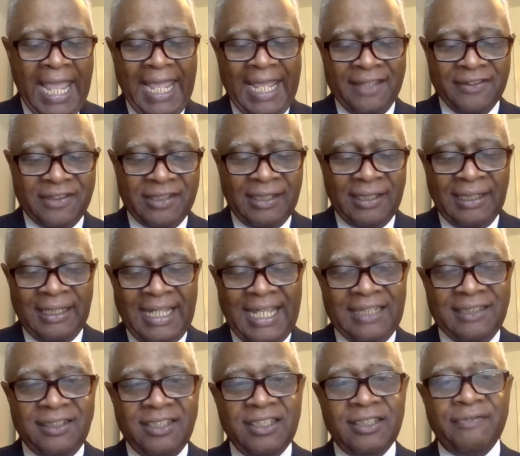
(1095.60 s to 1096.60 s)
And
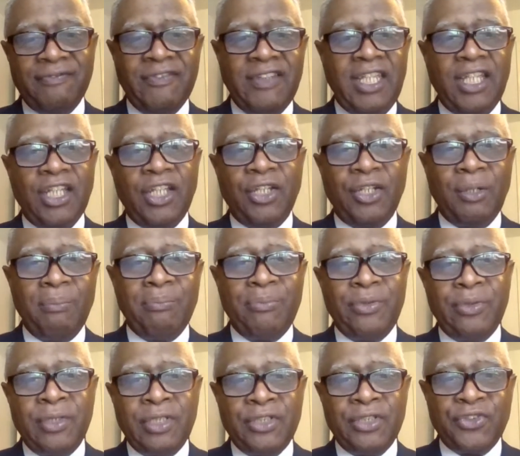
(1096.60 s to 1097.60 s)
selected
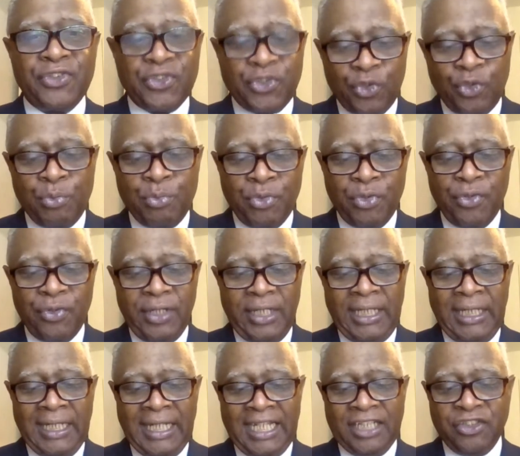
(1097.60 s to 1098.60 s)
consumer
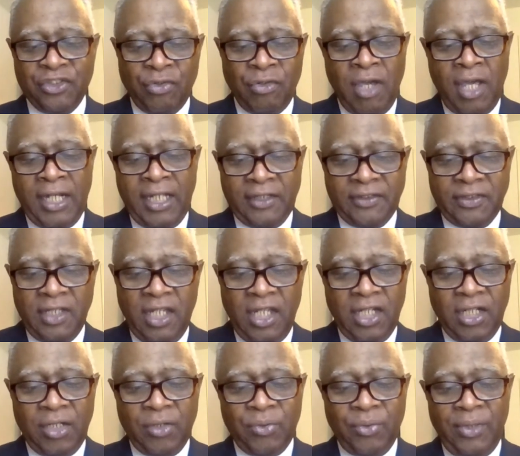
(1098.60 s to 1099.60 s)
electronics
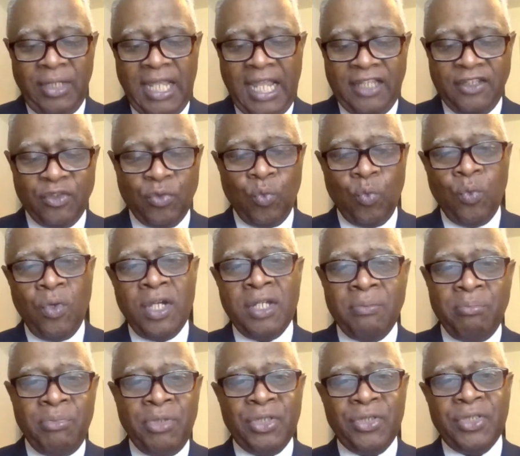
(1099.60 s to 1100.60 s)
creates
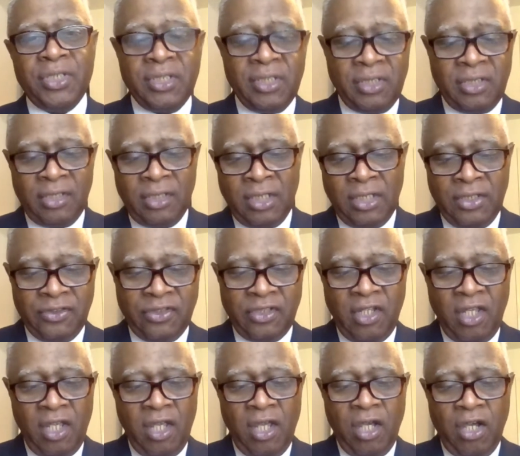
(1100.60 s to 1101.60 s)
1 million tons
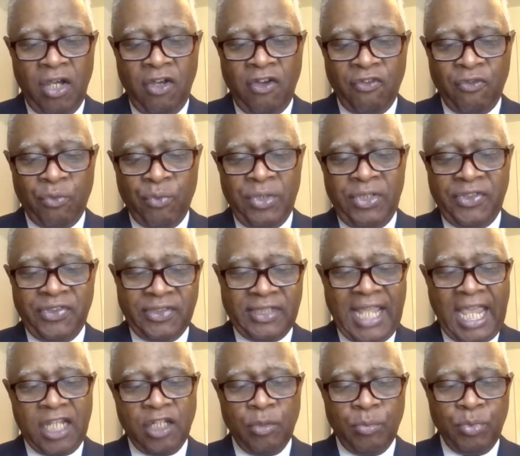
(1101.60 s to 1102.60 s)
of
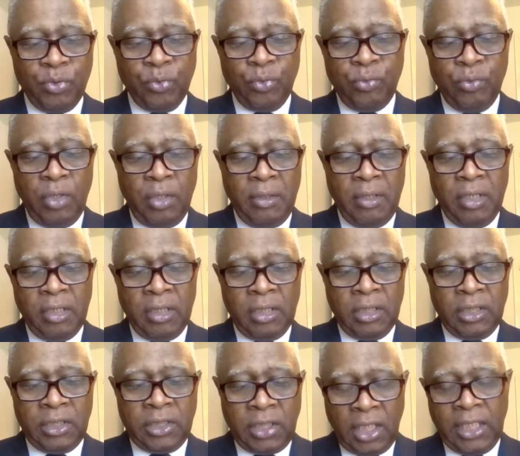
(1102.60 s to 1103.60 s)
recyclable
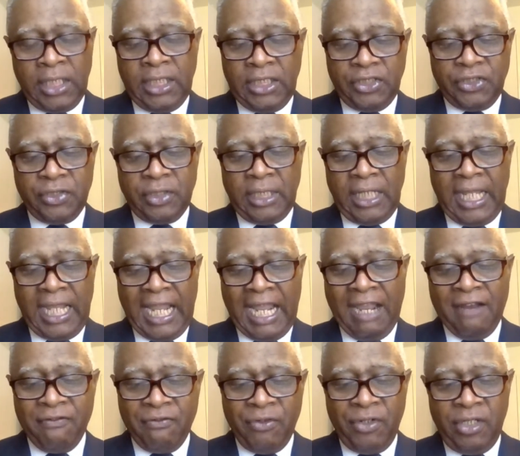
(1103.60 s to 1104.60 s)
tonnage
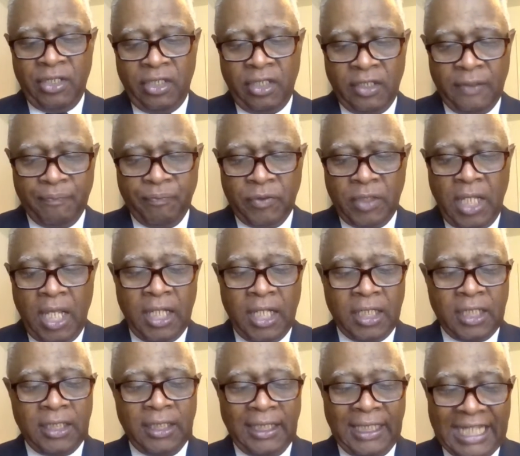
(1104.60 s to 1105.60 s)
every year.
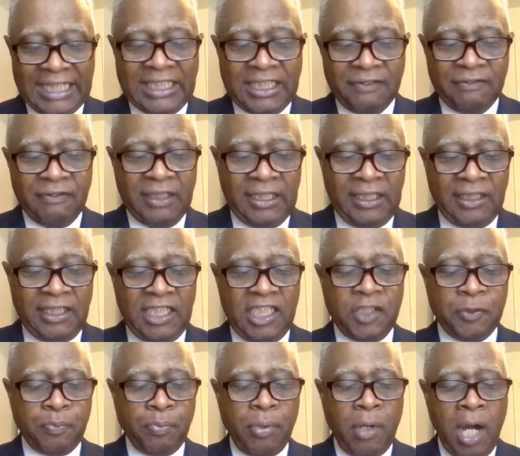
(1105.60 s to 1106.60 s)
Collectively,
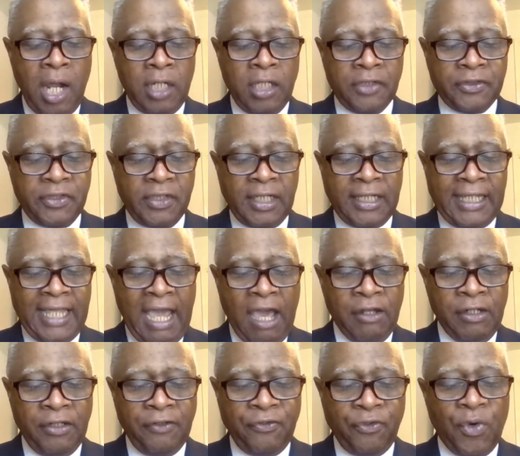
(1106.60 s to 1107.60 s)
these products
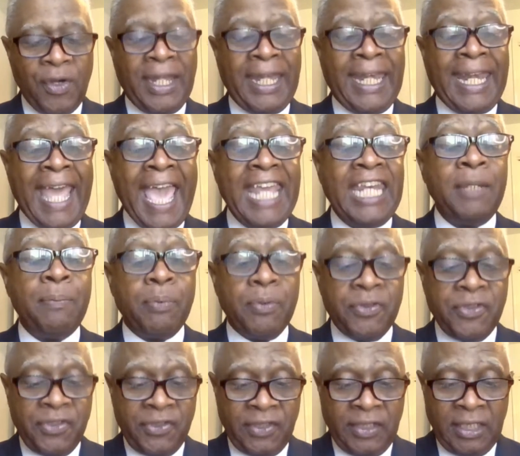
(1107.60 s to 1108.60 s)
accounted for
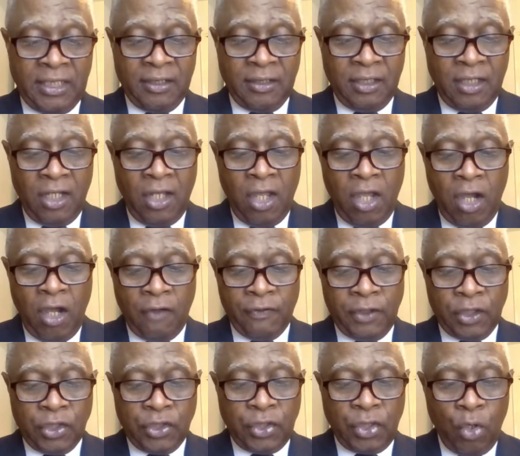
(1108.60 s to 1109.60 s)
90% of
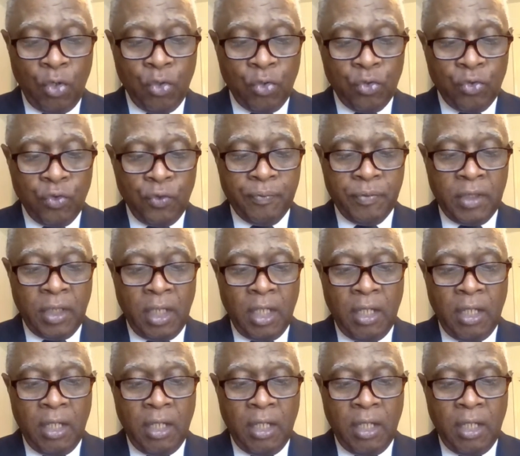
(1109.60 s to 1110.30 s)
the total